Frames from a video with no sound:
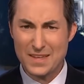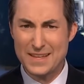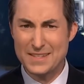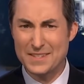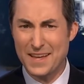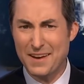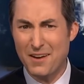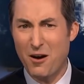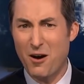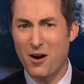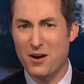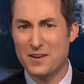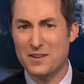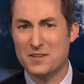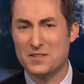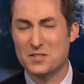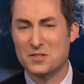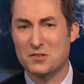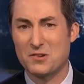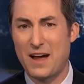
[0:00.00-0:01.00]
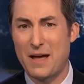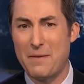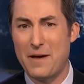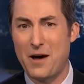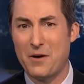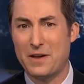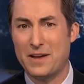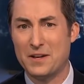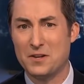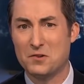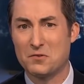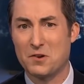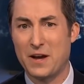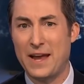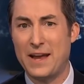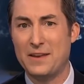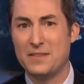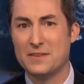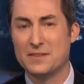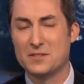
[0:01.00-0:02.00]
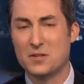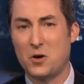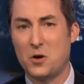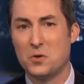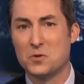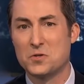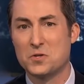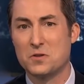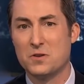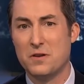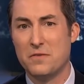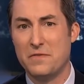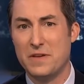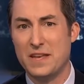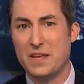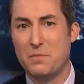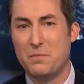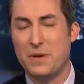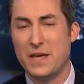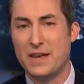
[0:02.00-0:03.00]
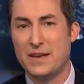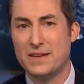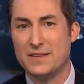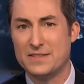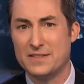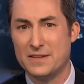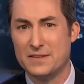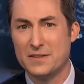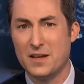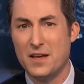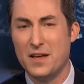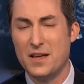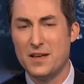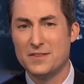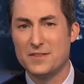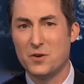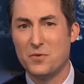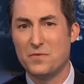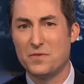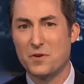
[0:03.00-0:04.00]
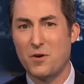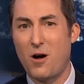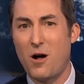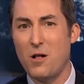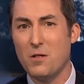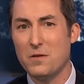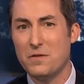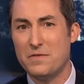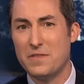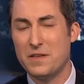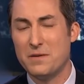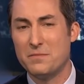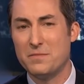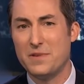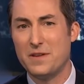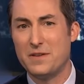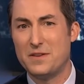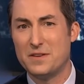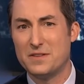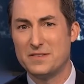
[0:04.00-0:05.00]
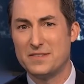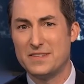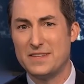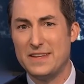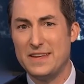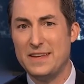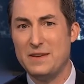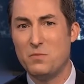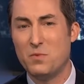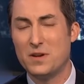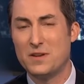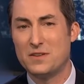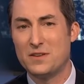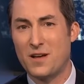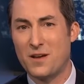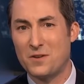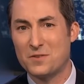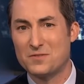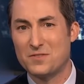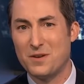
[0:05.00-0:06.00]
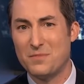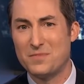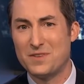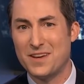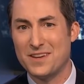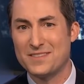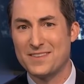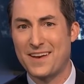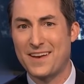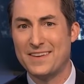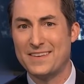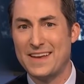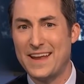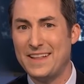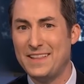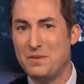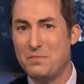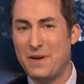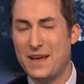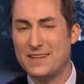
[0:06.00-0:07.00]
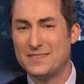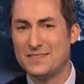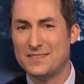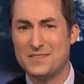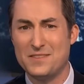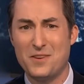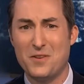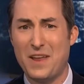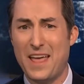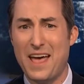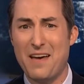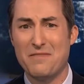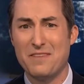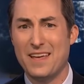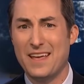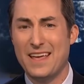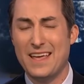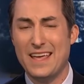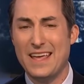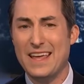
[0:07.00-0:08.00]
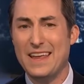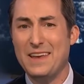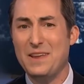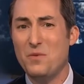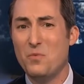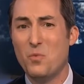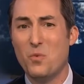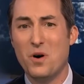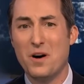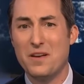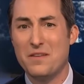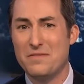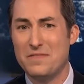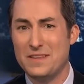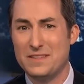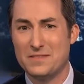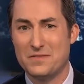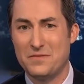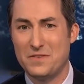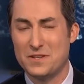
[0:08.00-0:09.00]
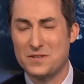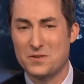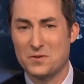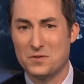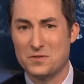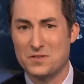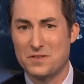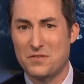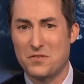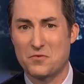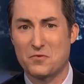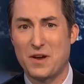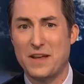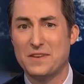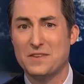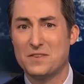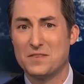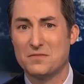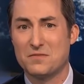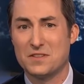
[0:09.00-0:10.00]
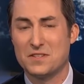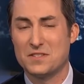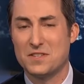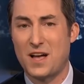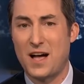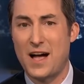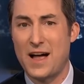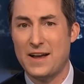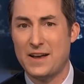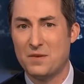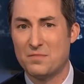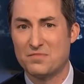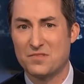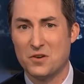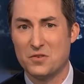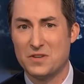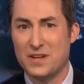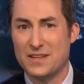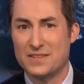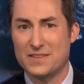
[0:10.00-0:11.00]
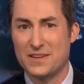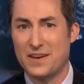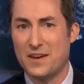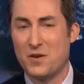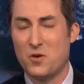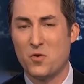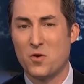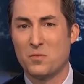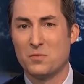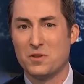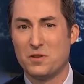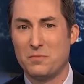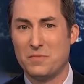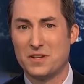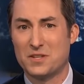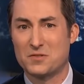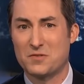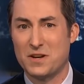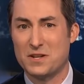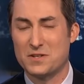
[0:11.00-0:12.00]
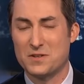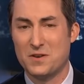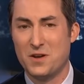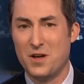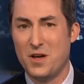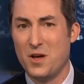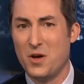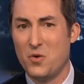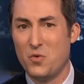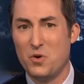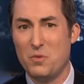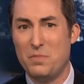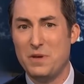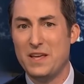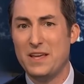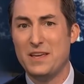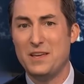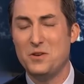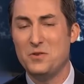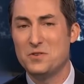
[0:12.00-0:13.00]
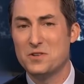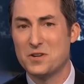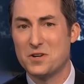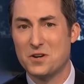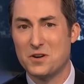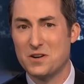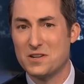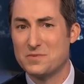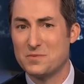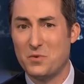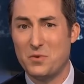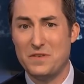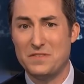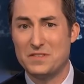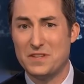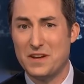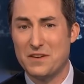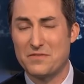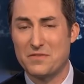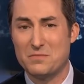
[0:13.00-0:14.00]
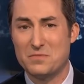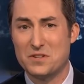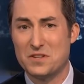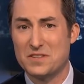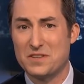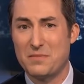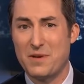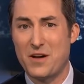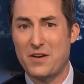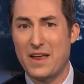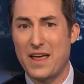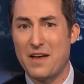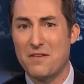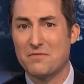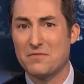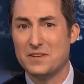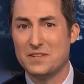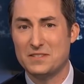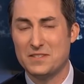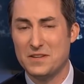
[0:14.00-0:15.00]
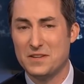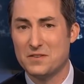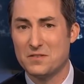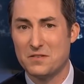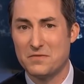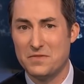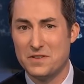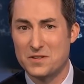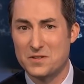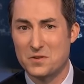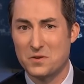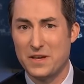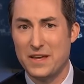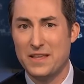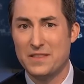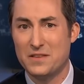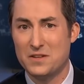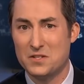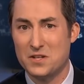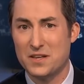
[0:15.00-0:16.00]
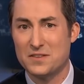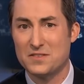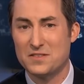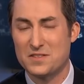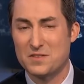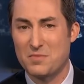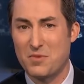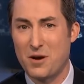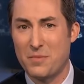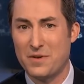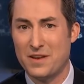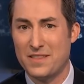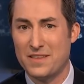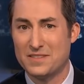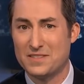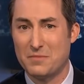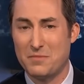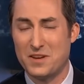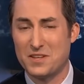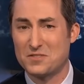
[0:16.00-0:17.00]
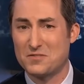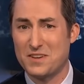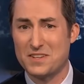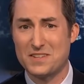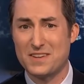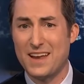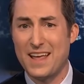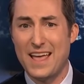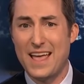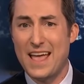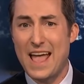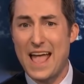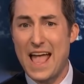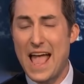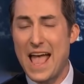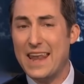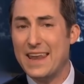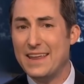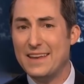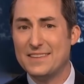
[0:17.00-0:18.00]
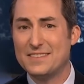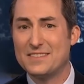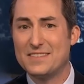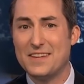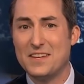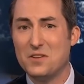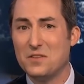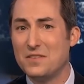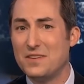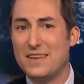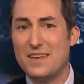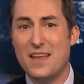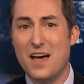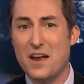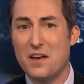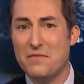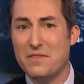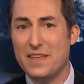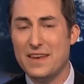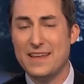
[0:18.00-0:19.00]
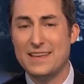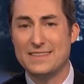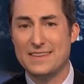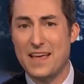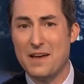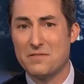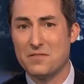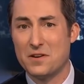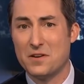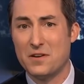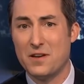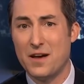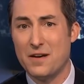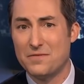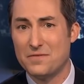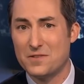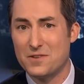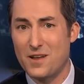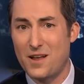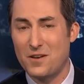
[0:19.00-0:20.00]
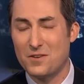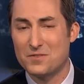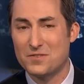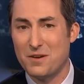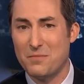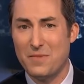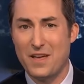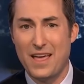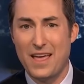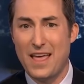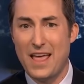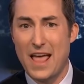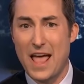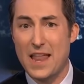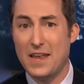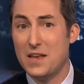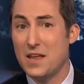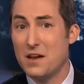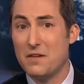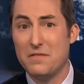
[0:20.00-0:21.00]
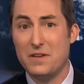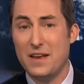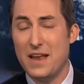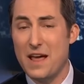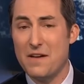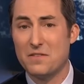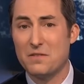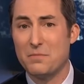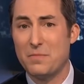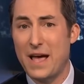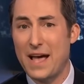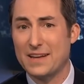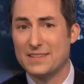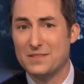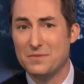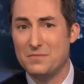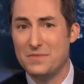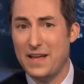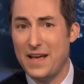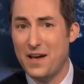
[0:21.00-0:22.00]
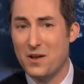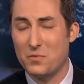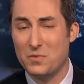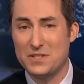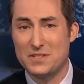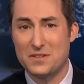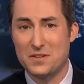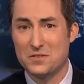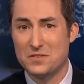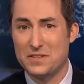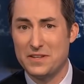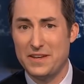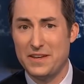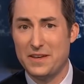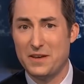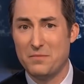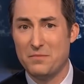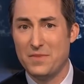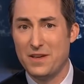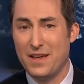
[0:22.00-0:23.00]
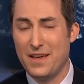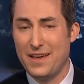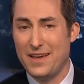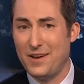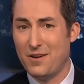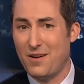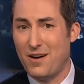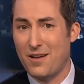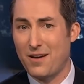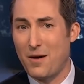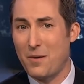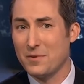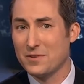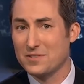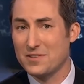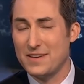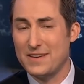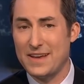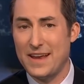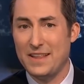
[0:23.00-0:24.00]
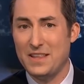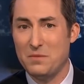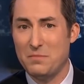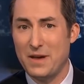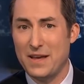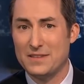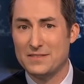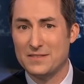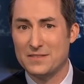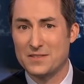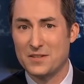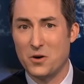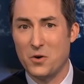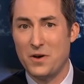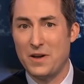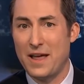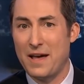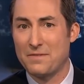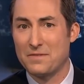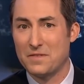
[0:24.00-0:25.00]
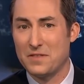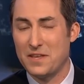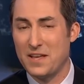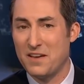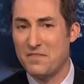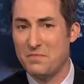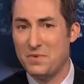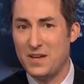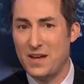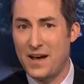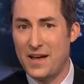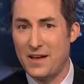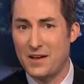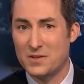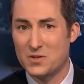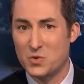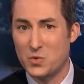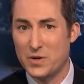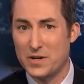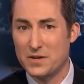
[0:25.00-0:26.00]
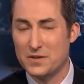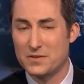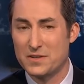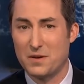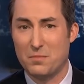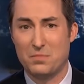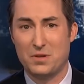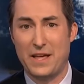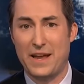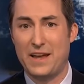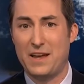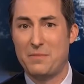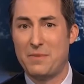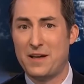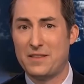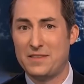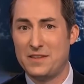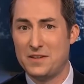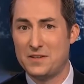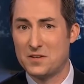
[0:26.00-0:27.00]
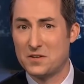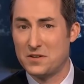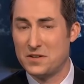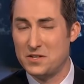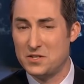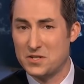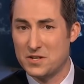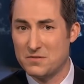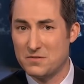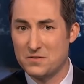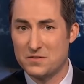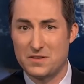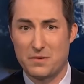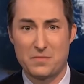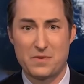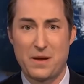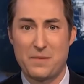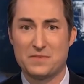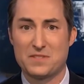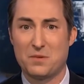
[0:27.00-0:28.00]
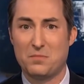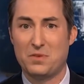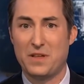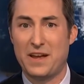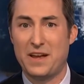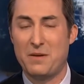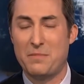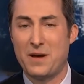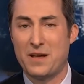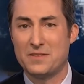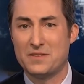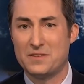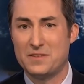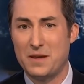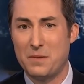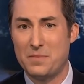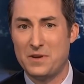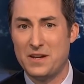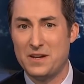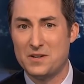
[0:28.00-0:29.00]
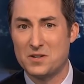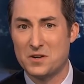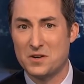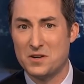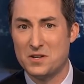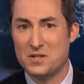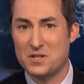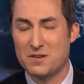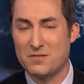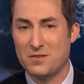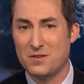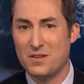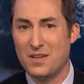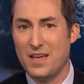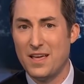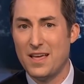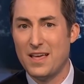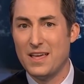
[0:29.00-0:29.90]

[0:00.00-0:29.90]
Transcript: It's kind of hard to describe how ingrained this culture of independence is. So for all of them to see what Donald Trump does on a daily basis, you know, to have any one of these officials threaten to resign in protest in a normal administration would be a huge occurrence. But we've seen it from just about every senior official in the Justice Department in this administration. And it still, none of it is ever enough for Donald Trump, and none of it ever backs him down. We still see him, you know, on almost a daily basis going after the FBI on Twitter, complaining about the Attorney General, sometimes complaining about the Deputy Attorney General.